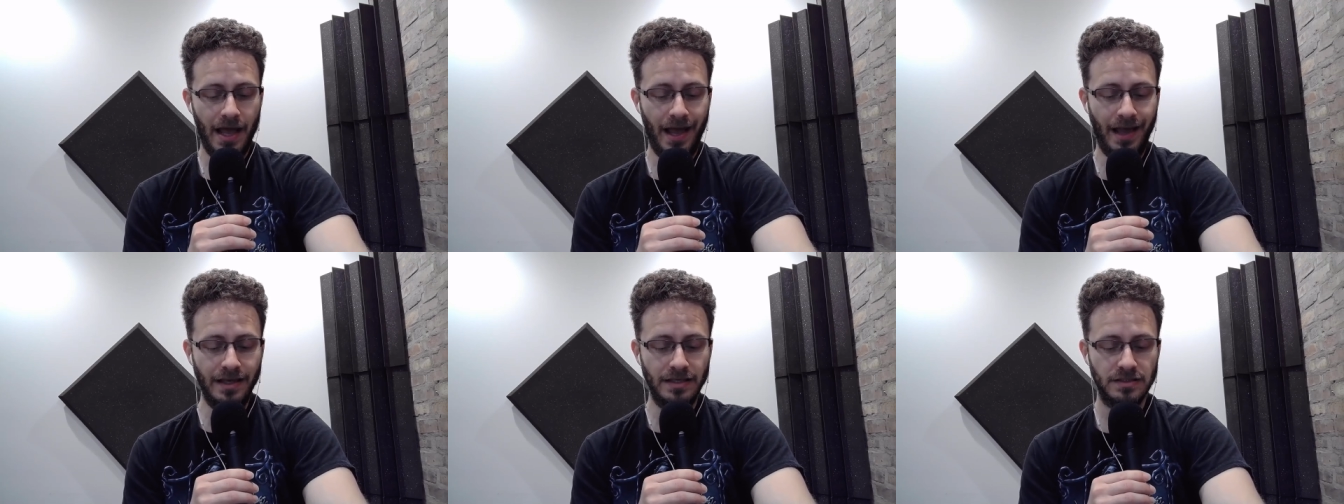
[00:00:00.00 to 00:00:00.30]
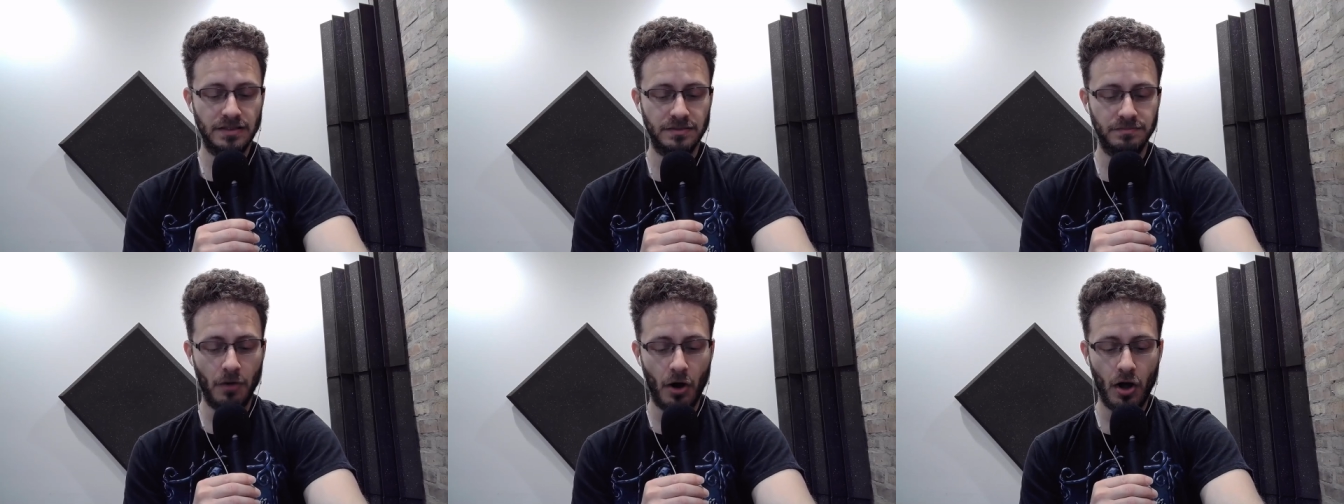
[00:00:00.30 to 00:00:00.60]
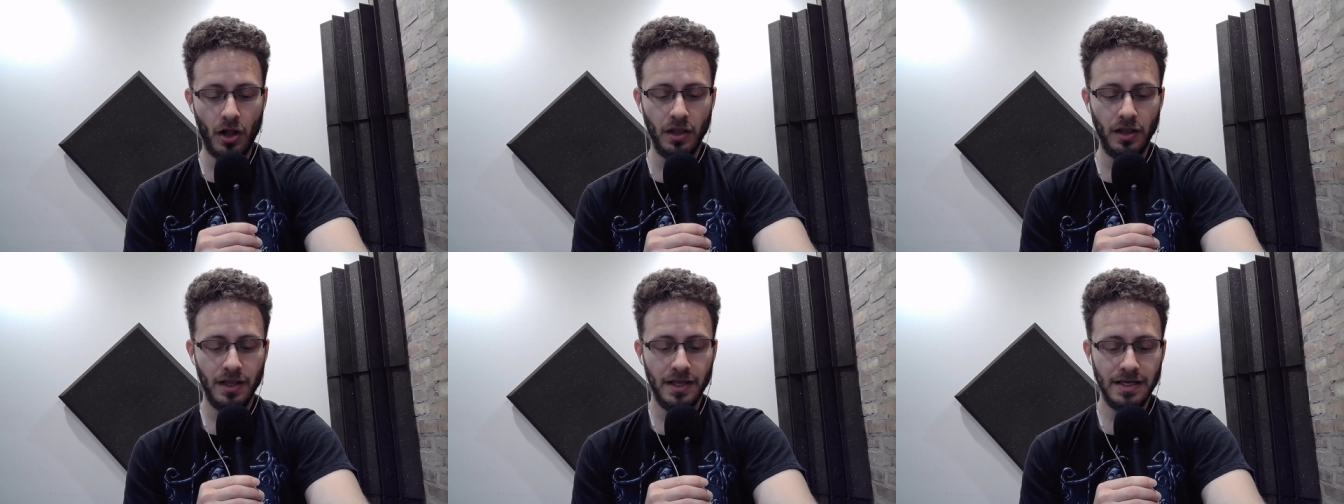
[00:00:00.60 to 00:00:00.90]
A
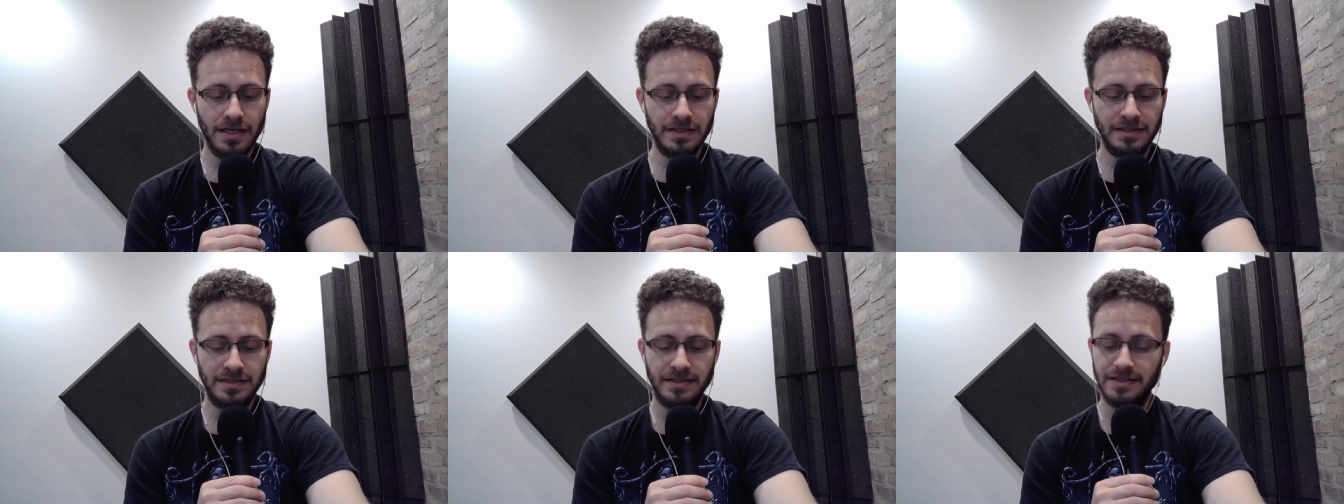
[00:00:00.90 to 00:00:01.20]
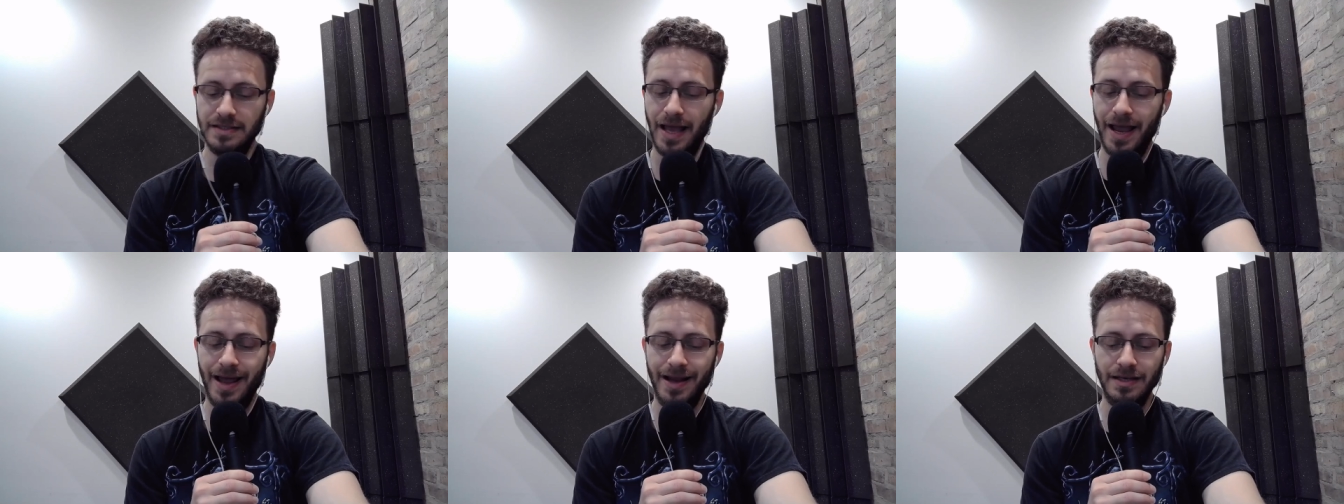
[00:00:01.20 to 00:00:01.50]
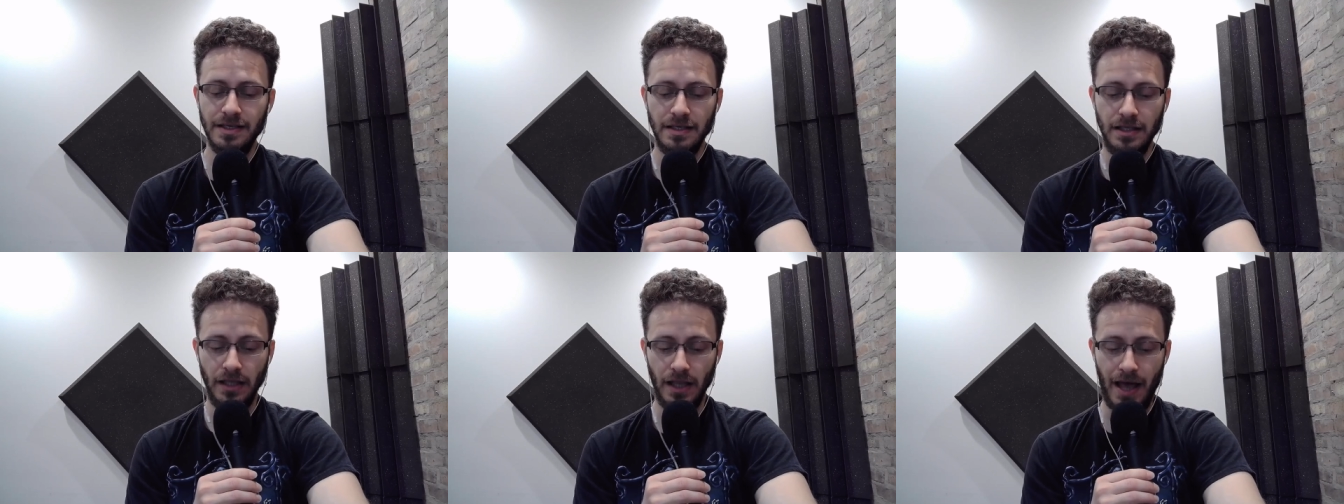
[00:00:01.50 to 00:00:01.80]
small
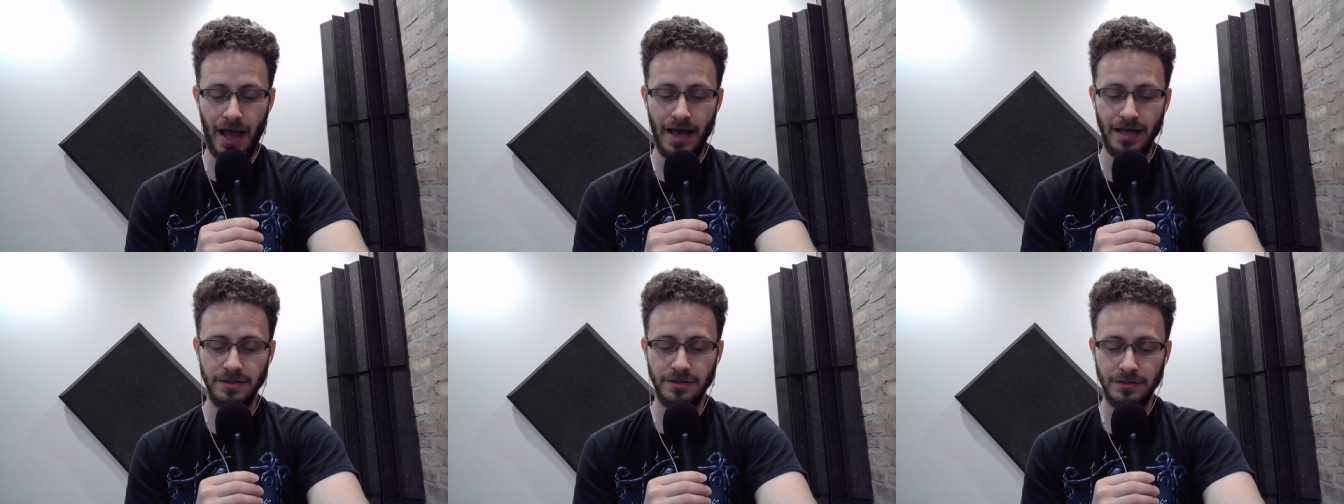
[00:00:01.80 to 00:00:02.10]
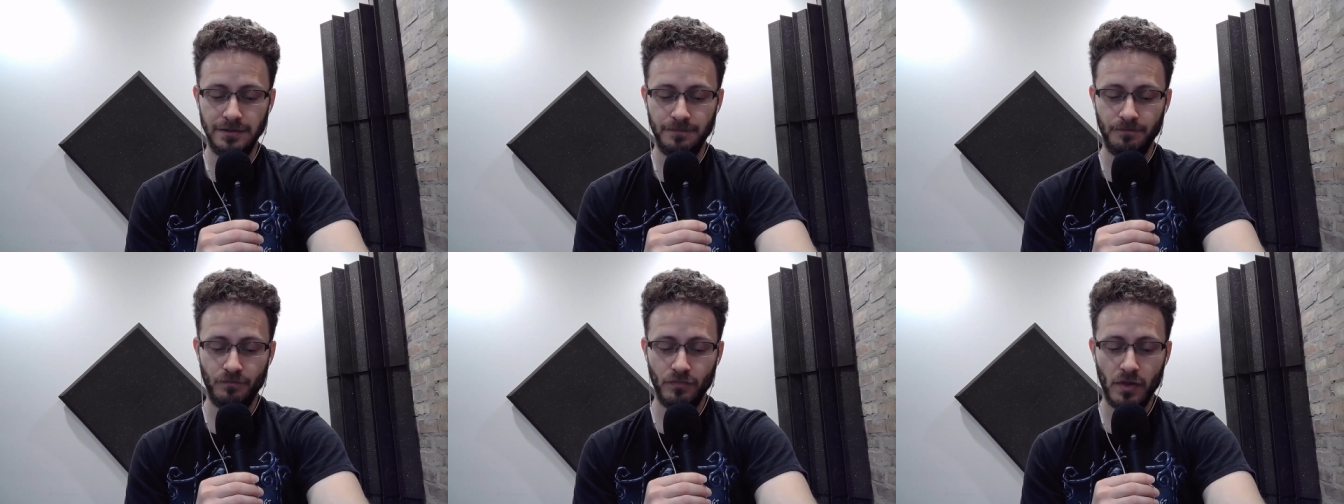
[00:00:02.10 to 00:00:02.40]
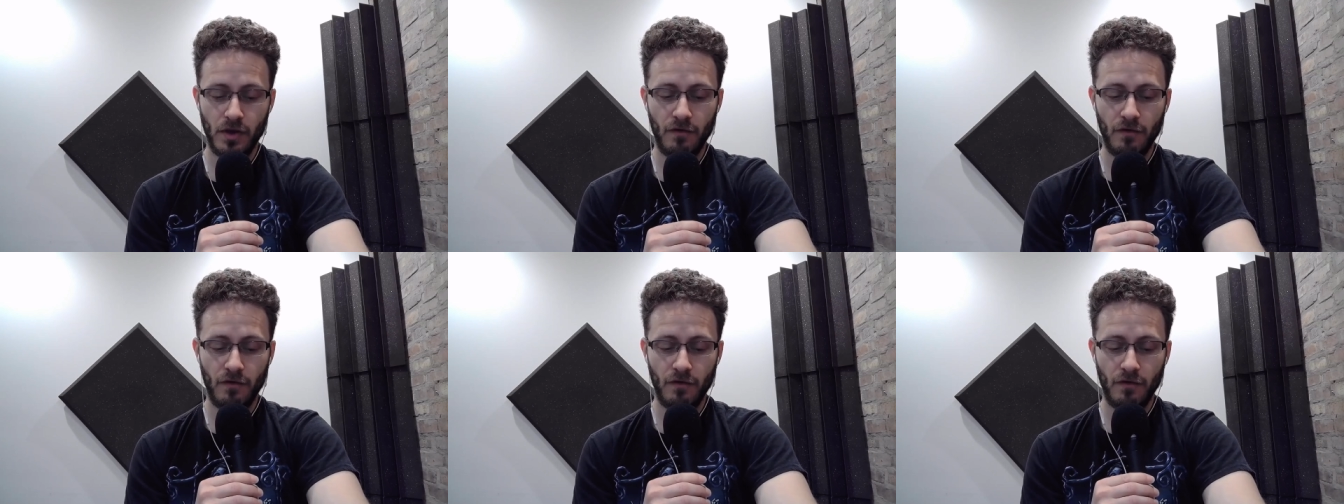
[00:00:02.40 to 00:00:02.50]
sand glass